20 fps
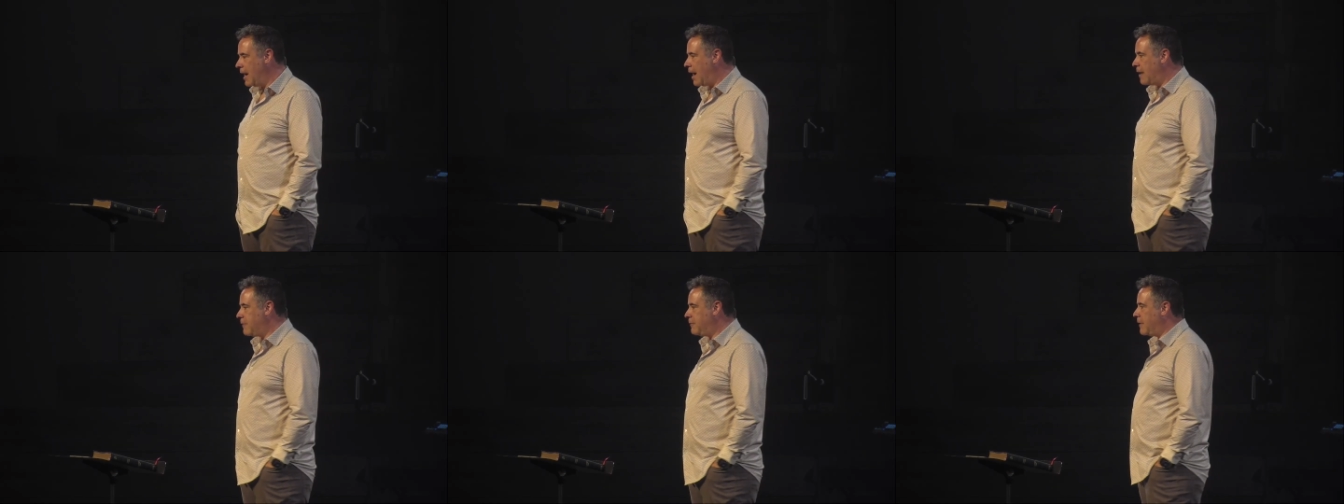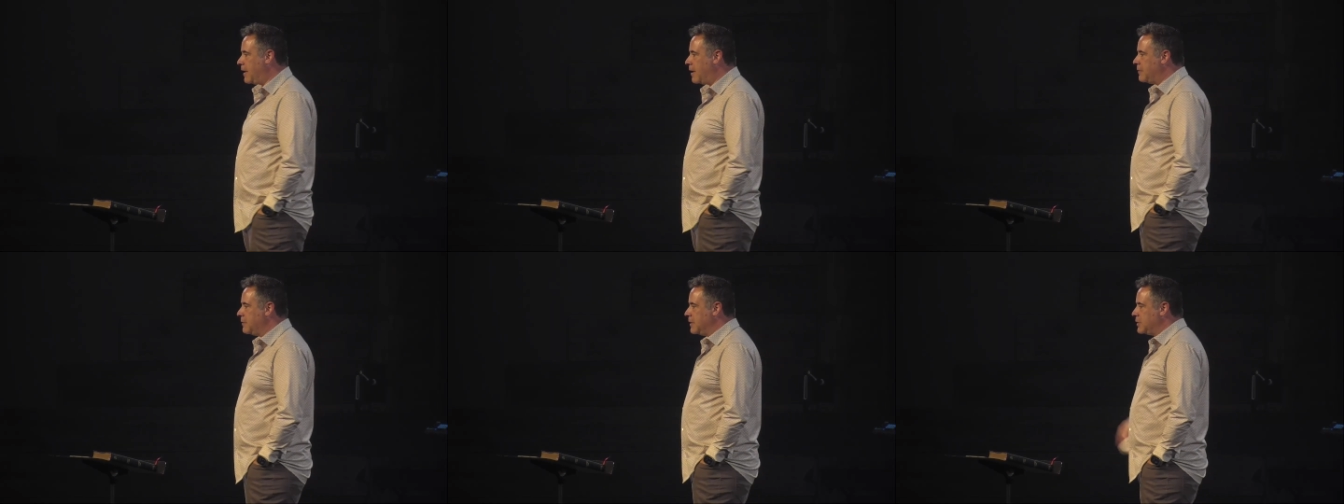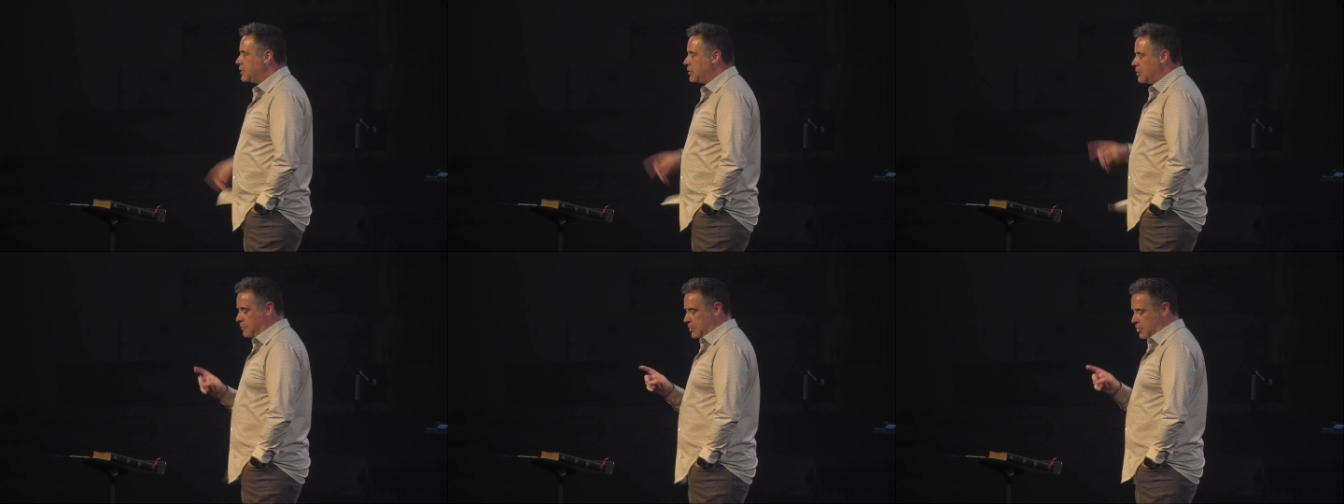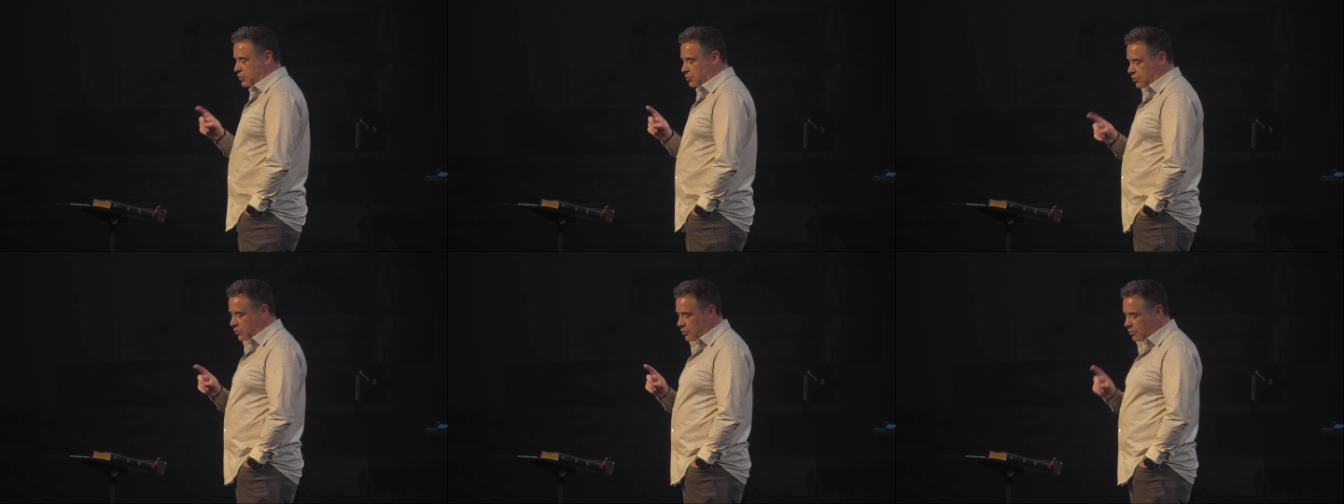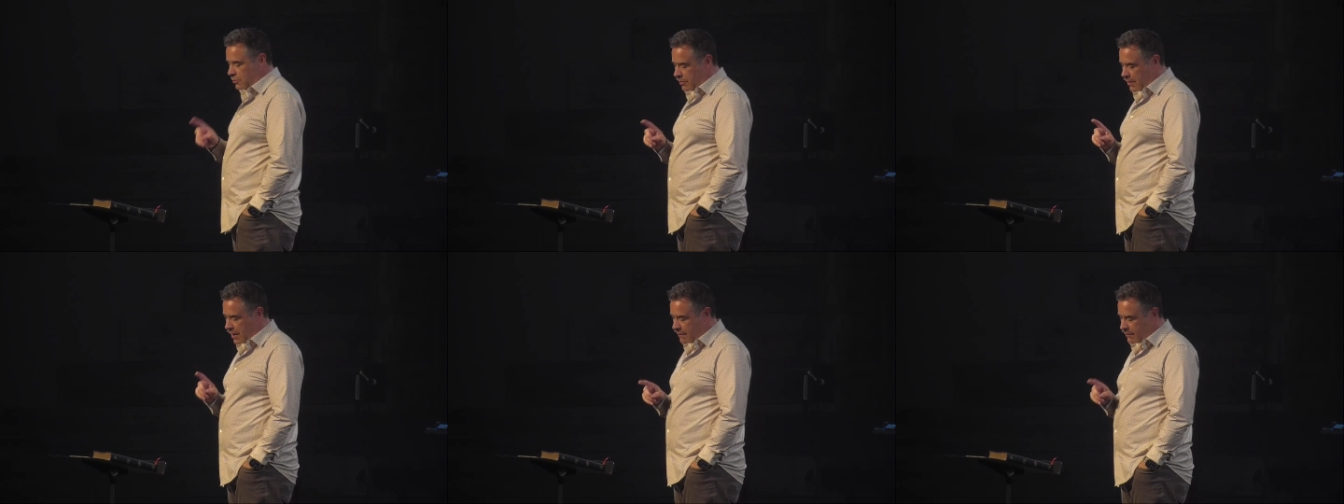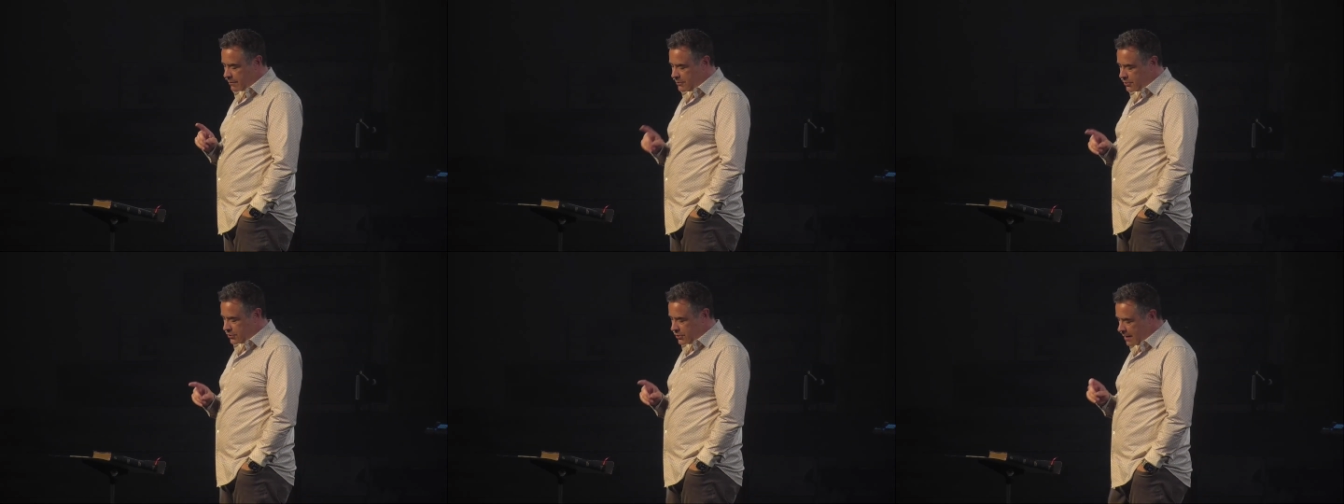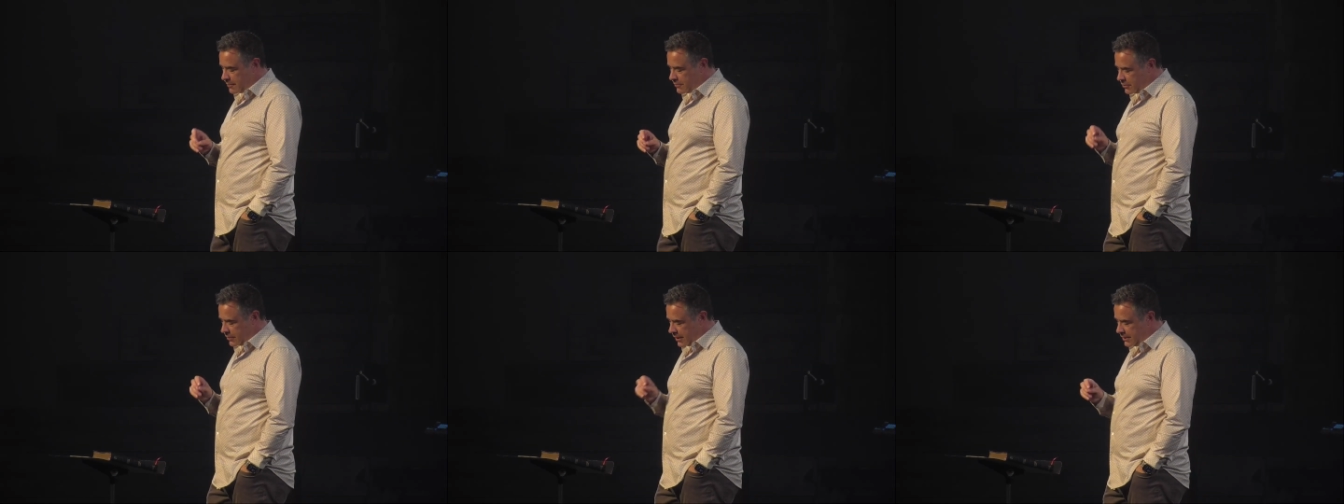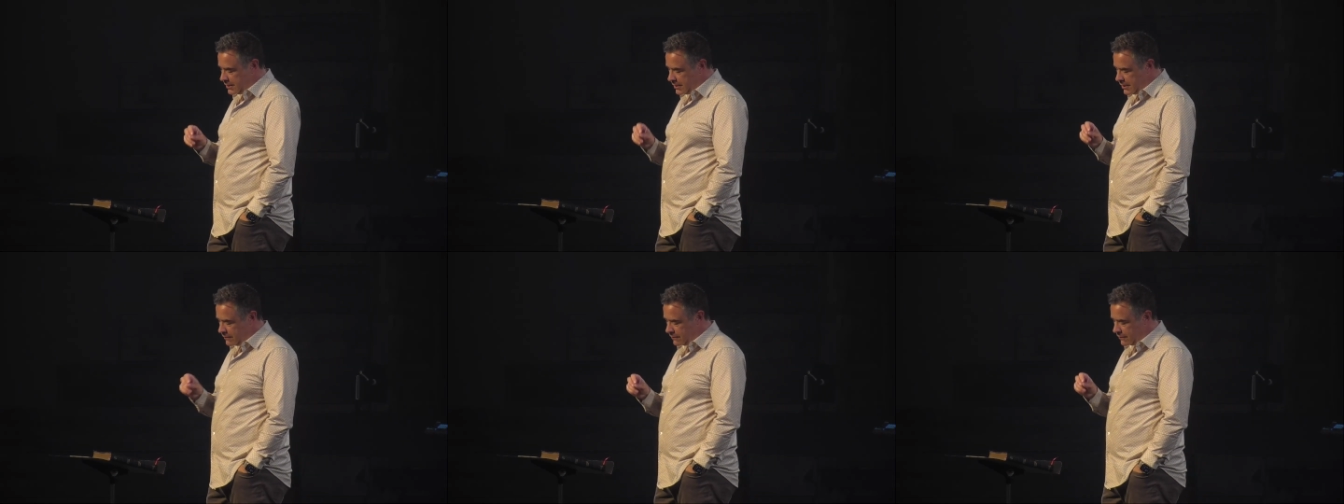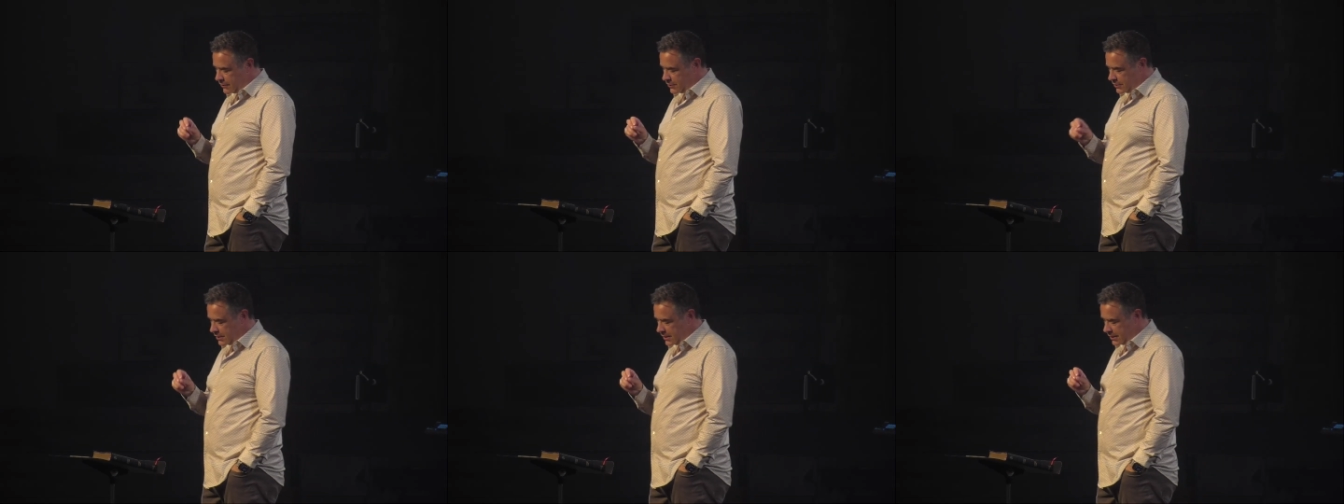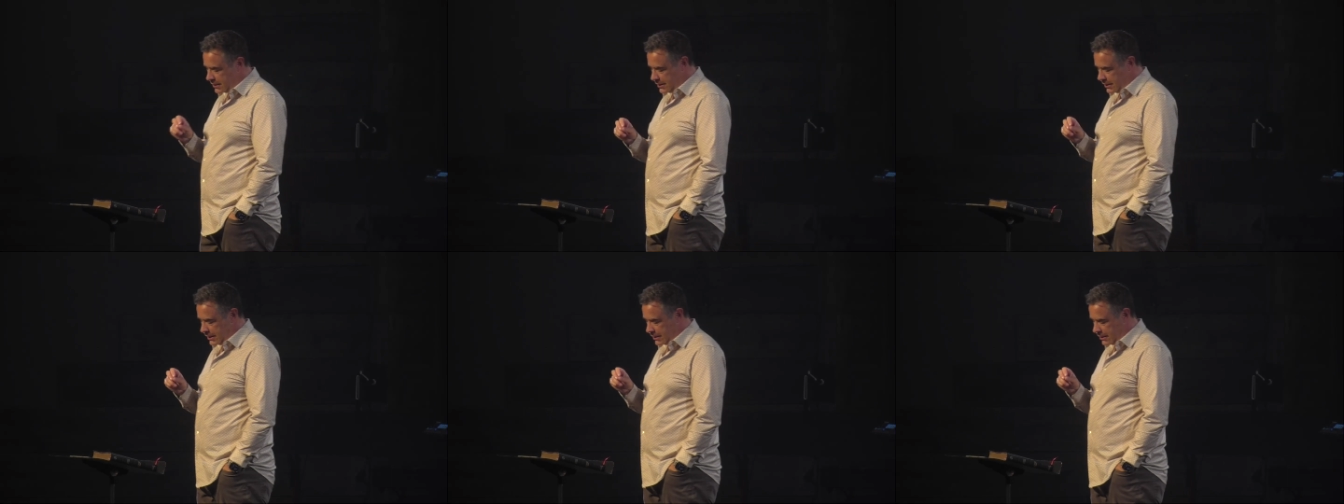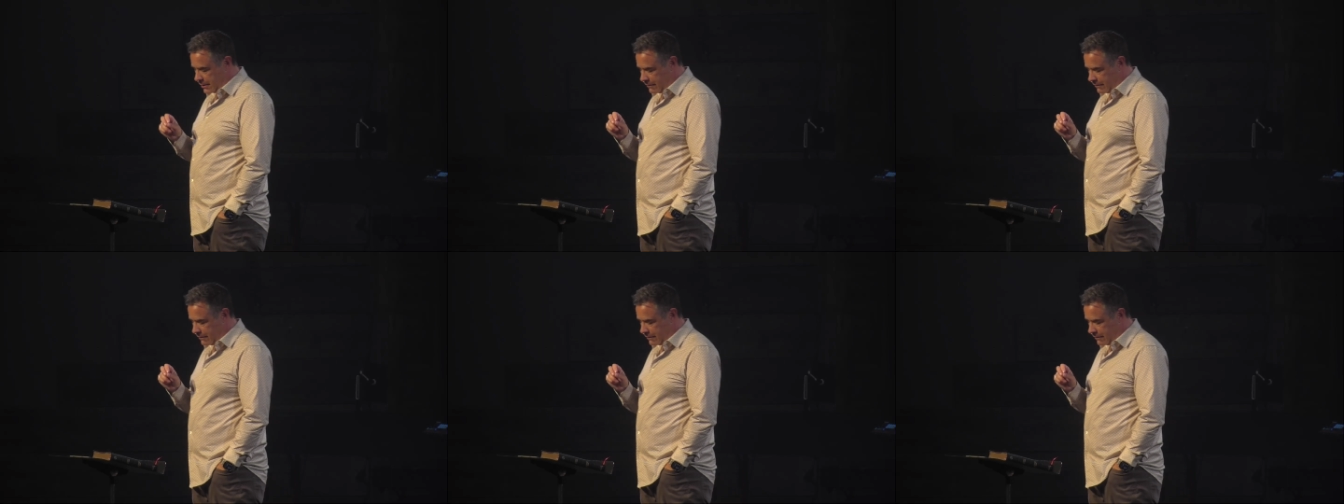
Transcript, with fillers: I found this to be true Proverbs chapter 18, verse 19.